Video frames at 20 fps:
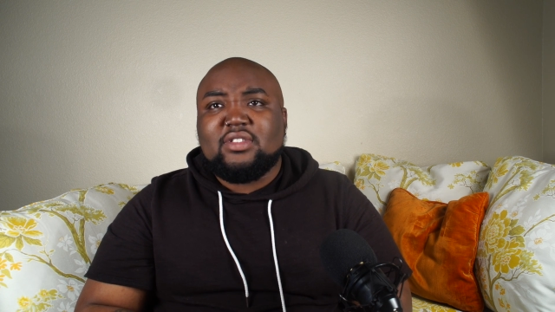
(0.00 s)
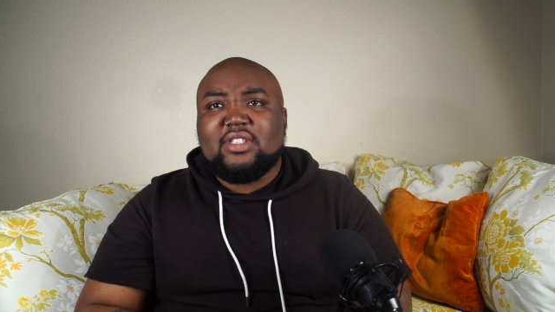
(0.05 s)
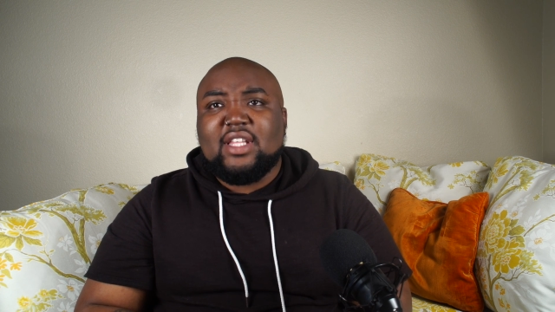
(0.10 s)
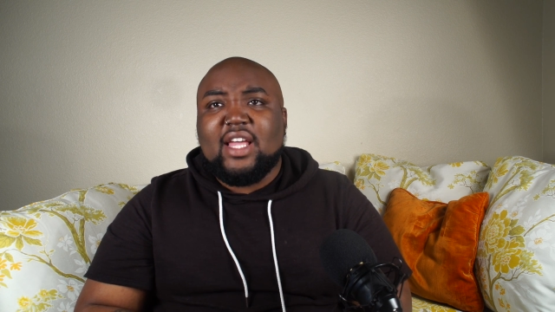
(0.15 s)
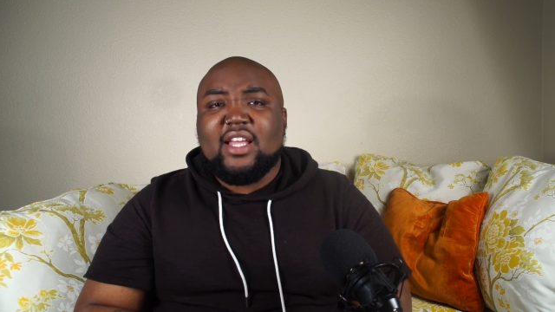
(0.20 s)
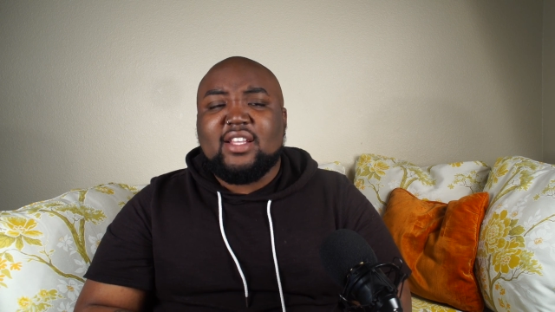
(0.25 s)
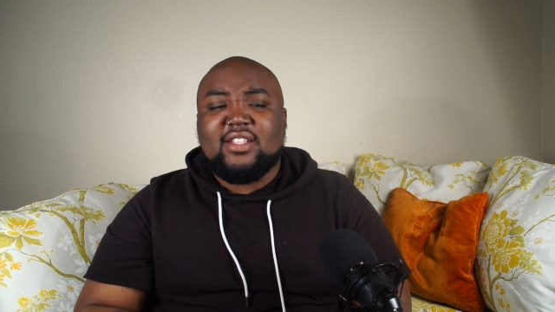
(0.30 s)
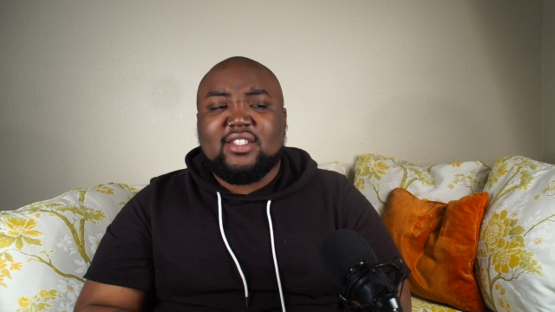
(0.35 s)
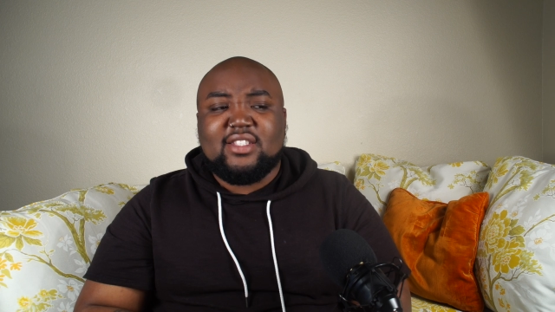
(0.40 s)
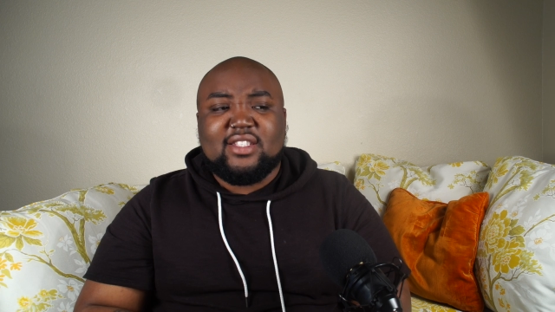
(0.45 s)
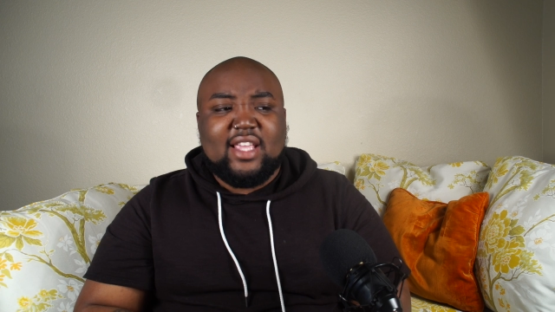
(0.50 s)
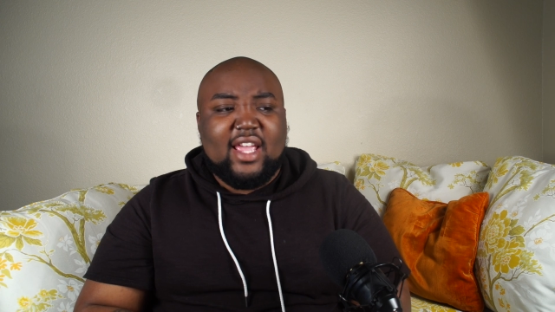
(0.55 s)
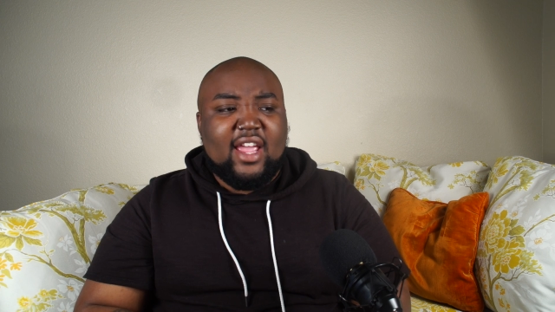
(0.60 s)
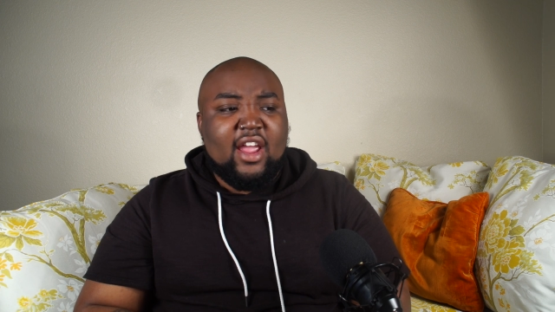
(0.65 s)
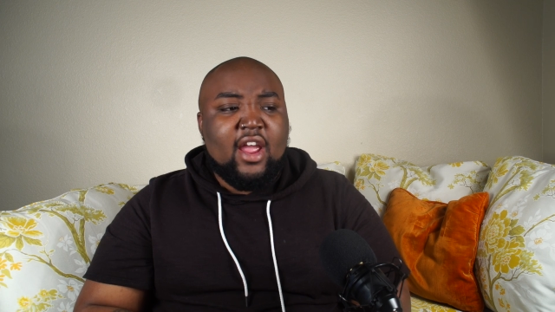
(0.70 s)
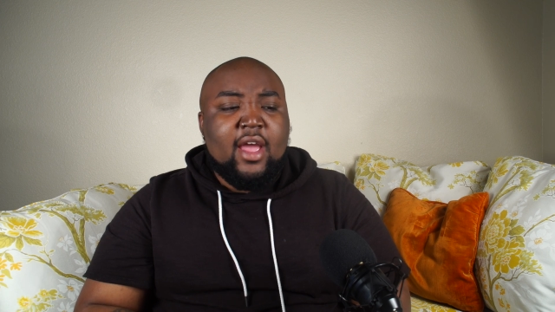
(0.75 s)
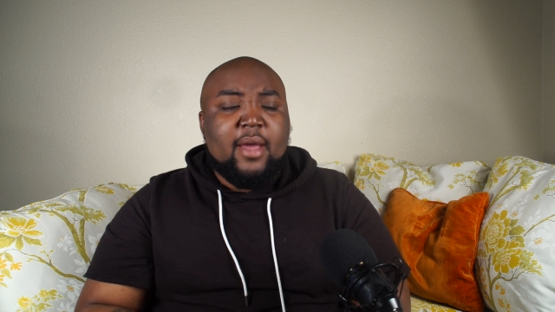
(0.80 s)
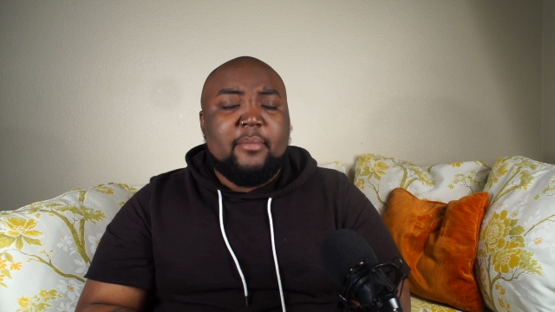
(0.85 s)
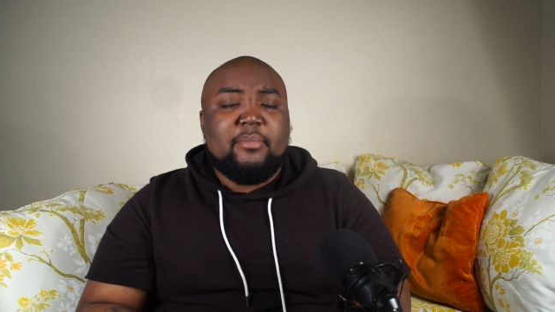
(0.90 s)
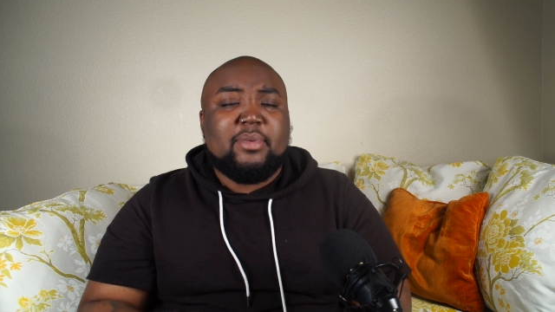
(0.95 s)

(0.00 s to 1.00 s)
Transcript: That's scary.